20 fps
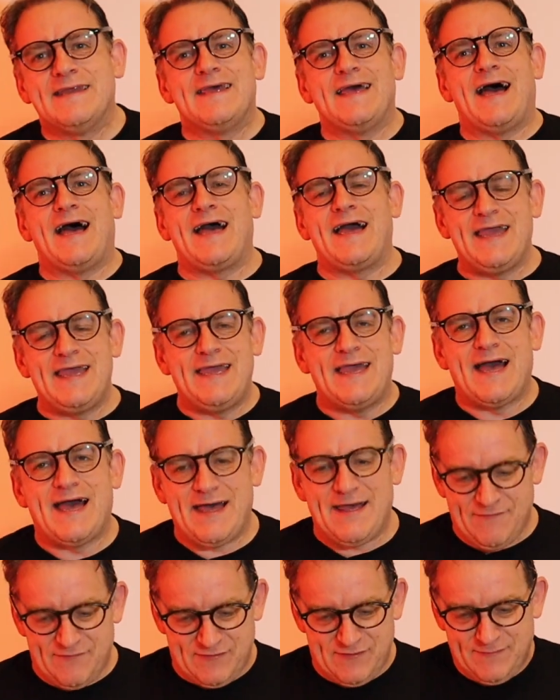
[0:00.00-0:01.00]
I
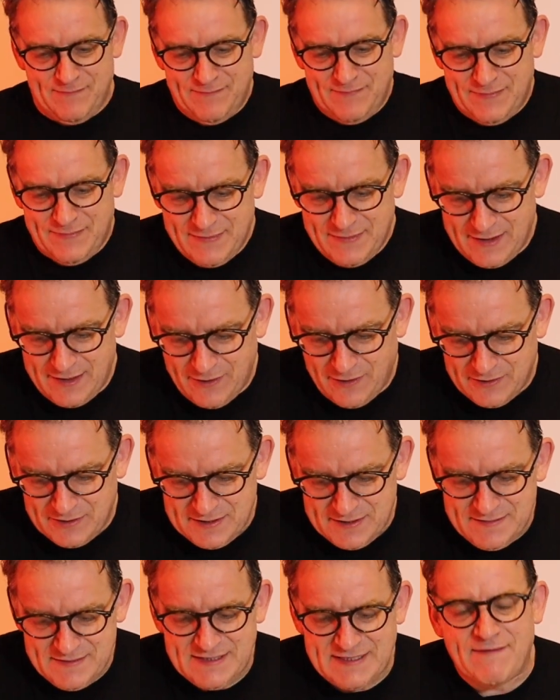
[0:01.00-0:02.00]
have got
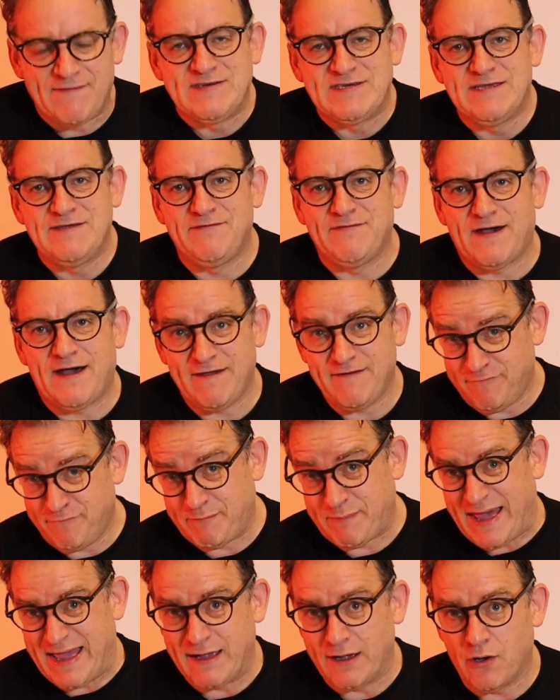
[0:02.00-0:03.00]
75
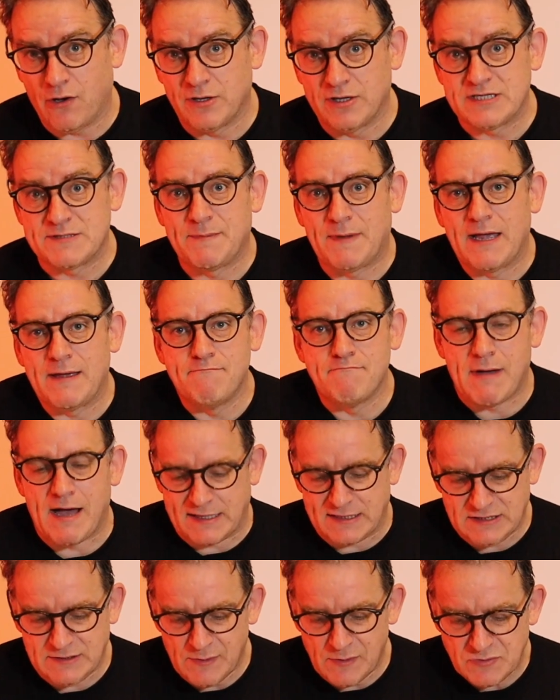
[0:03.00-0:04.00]
bang on as my
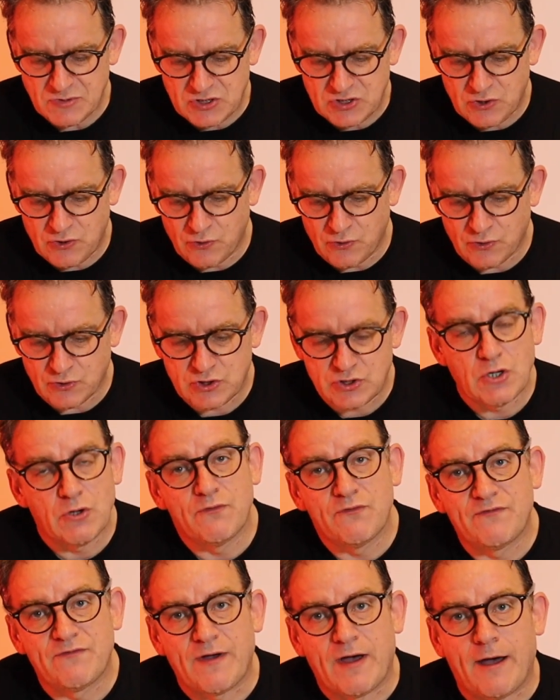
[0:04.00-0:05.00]
maximum score so
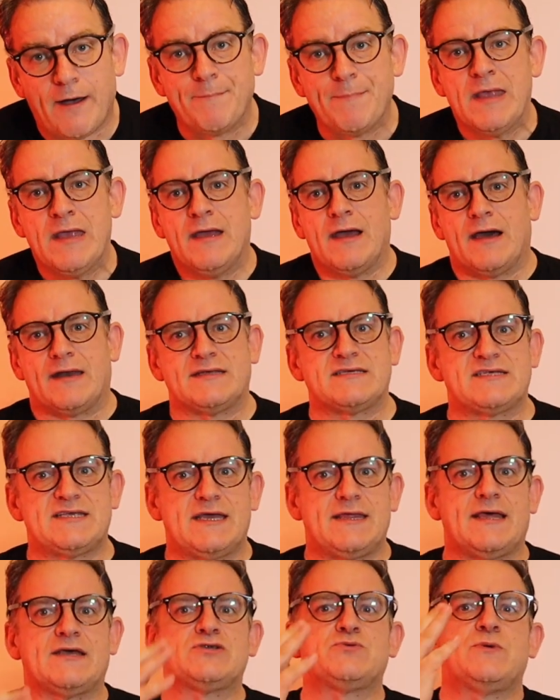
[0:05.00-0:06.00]
far, and I
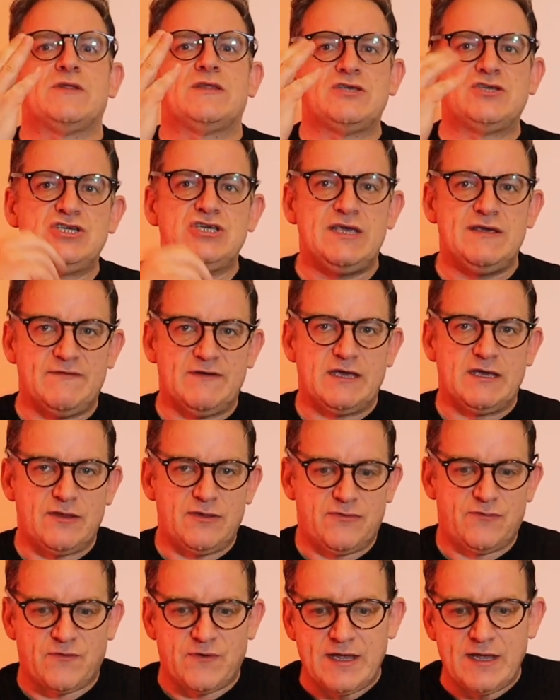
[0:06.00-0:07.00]
say that's with achieving
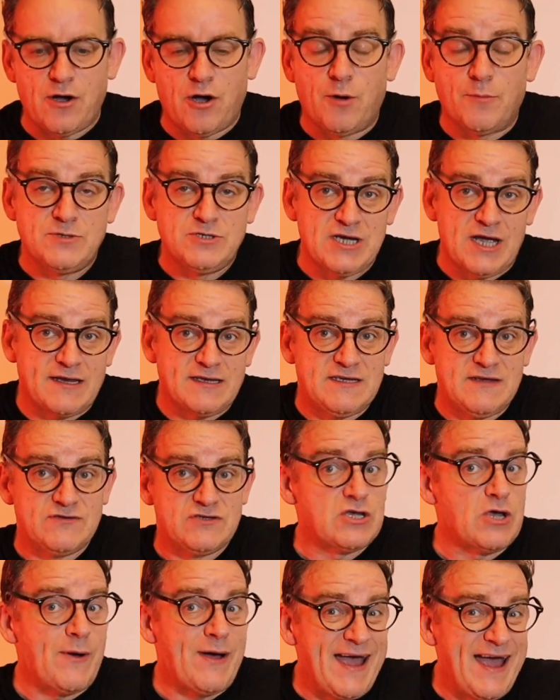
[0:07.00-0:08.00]
3 objectives,
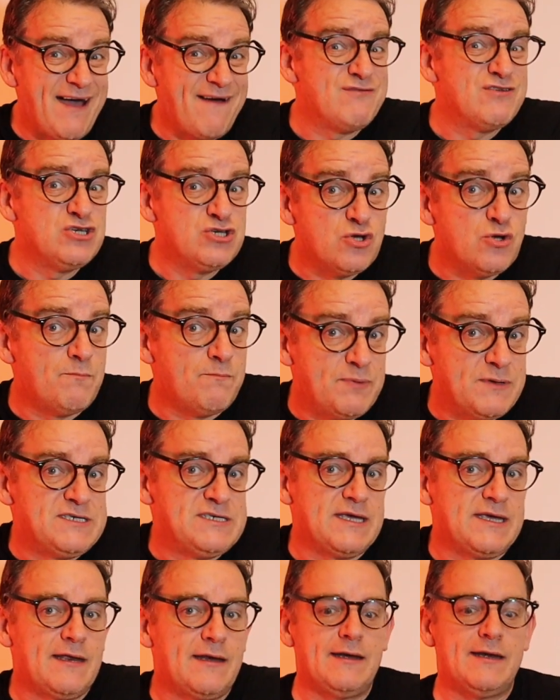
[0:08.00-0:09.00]
so I haven't done
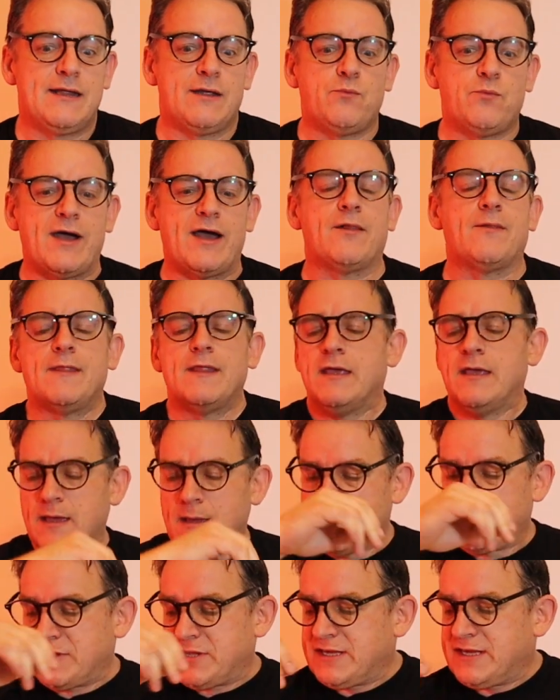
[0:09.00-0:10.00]
particularly well,
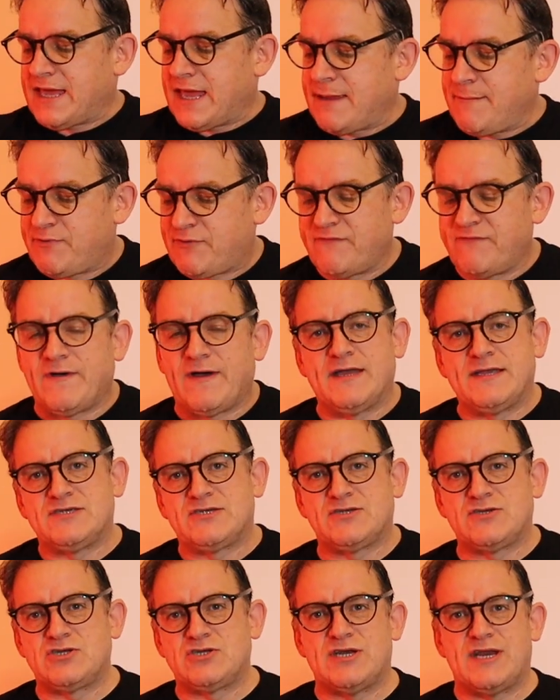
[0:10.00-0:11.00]
but the game provides
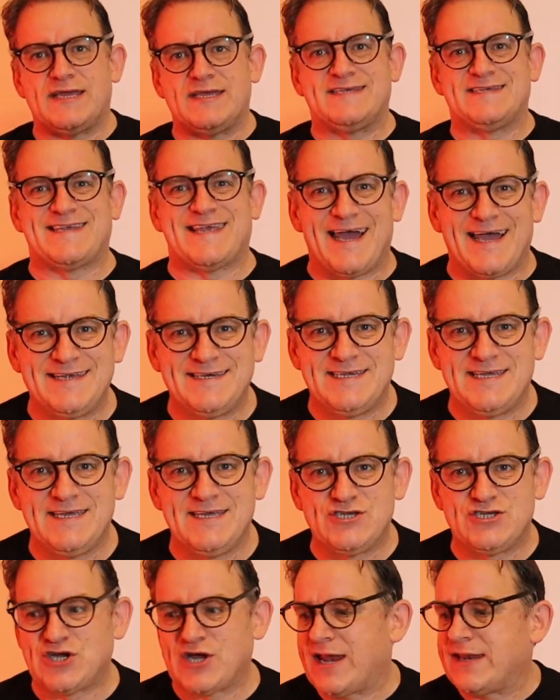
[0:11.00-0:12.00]
such an
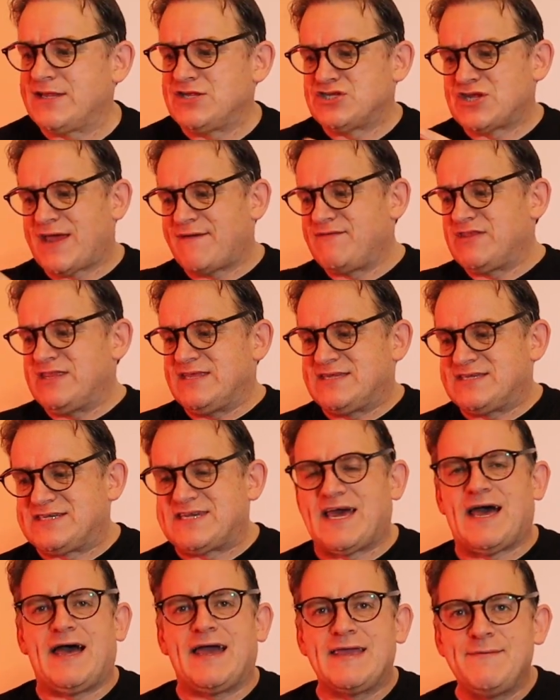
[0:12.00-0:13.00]
exciting challenge. Having this
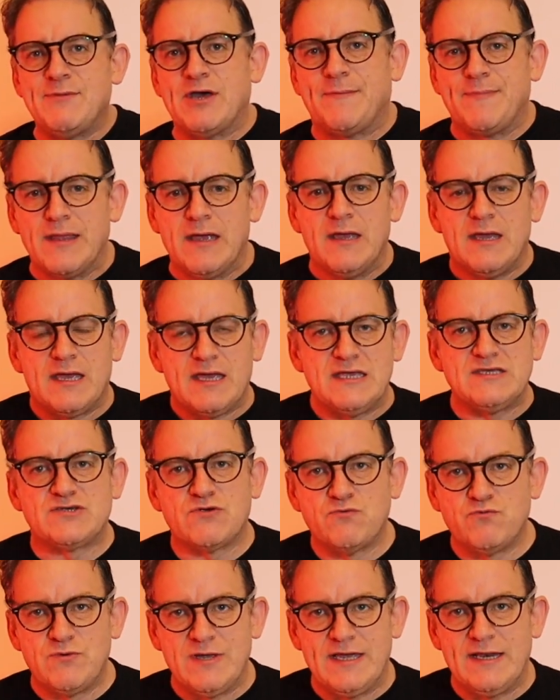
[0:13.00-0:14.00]
timer is
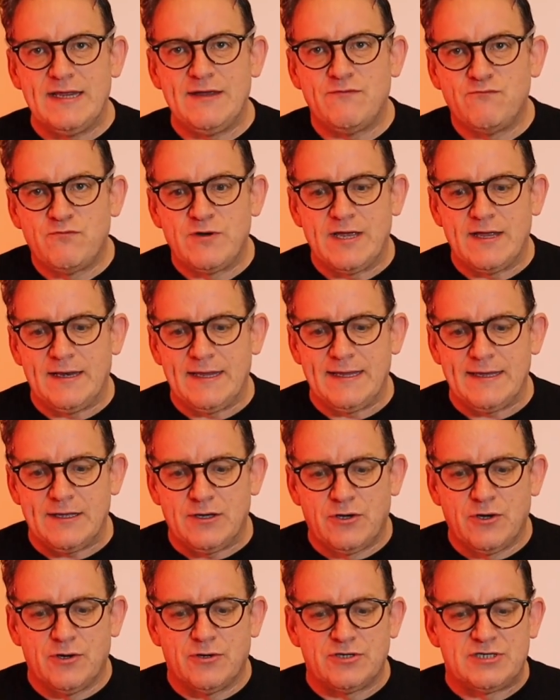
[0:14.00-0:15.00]
really, really
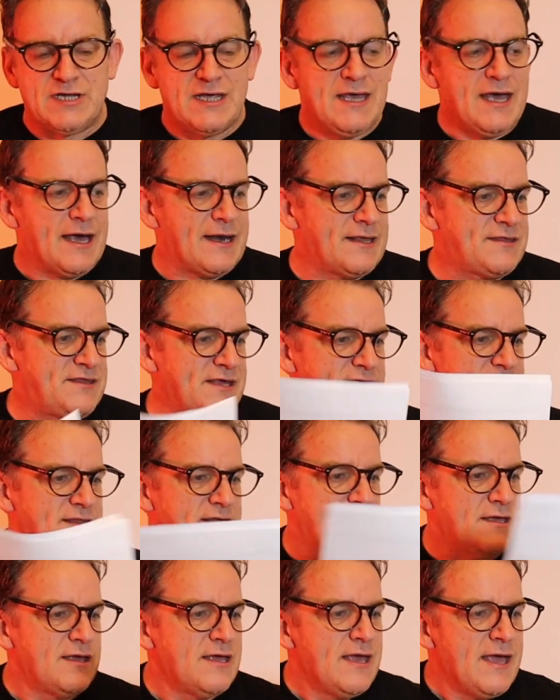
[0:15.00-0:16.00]
good, and I think
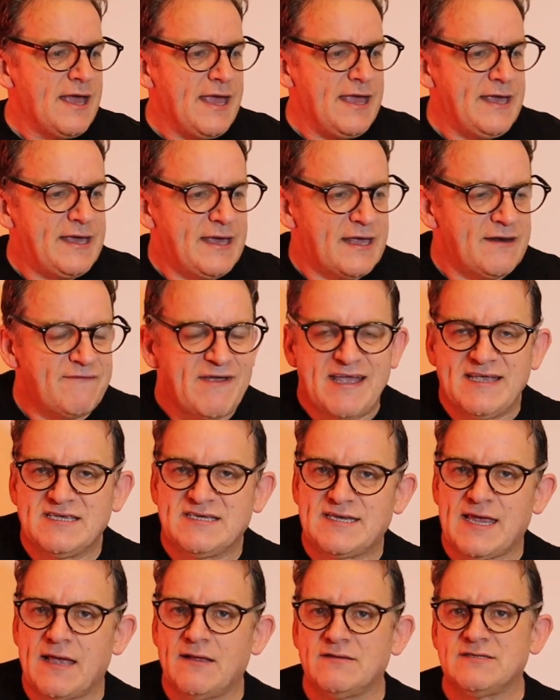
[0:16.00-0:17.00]
that it kind of
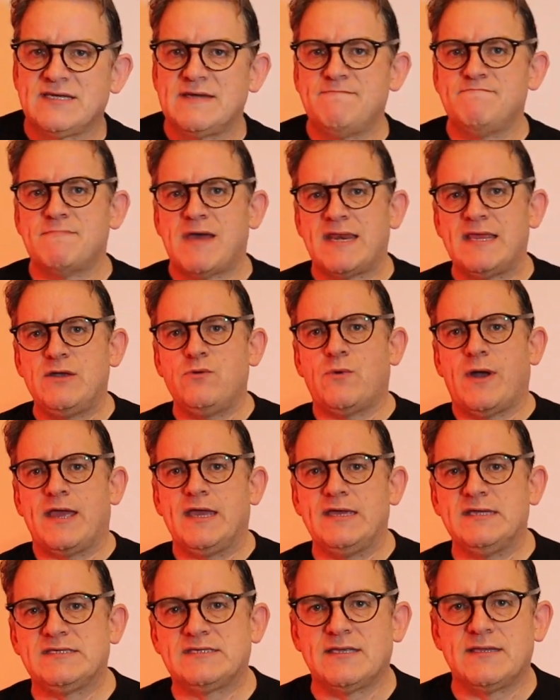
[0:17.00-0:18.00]
excels in many
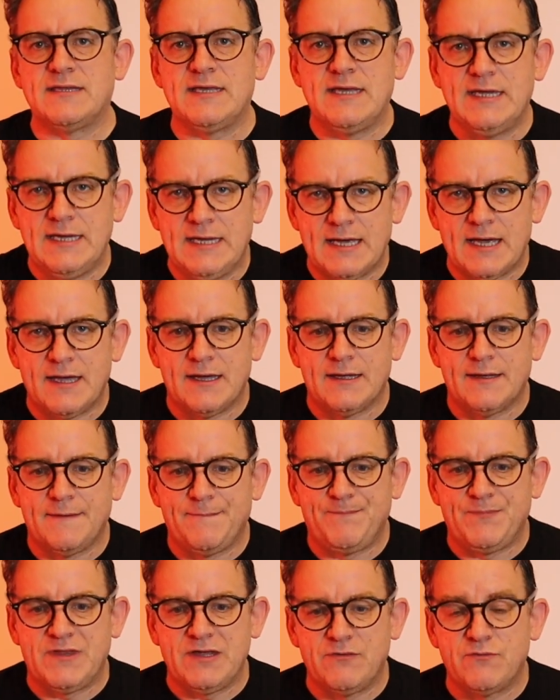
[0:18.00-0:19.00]
ways that
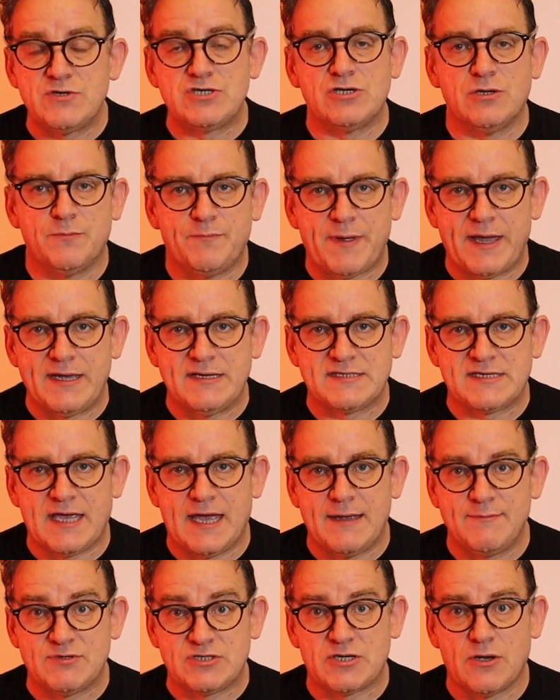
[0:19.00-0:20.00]
the original base
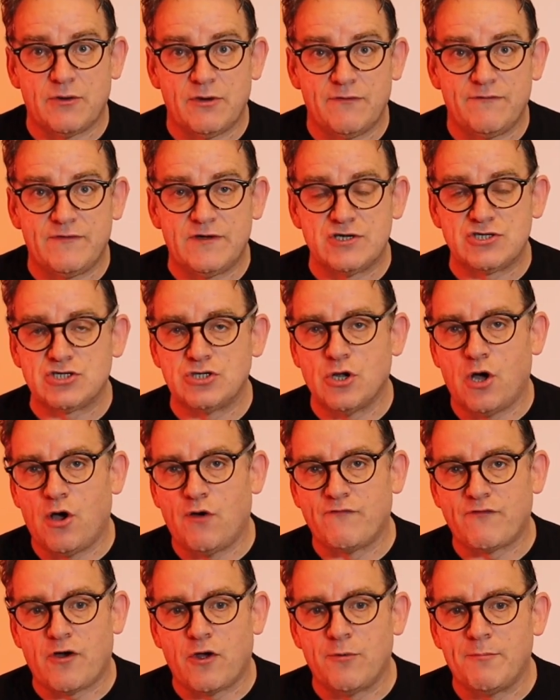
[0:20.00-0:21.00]
game solo version
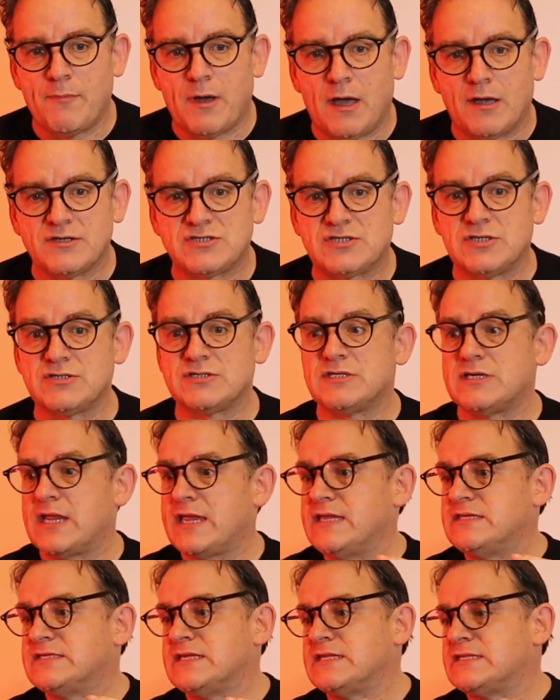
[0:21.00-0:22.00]
of On Mars doesn't.
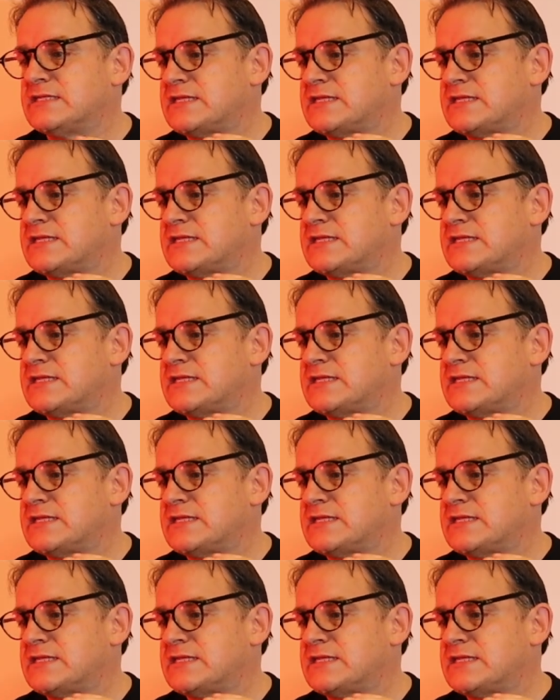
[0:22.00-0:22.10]
Is it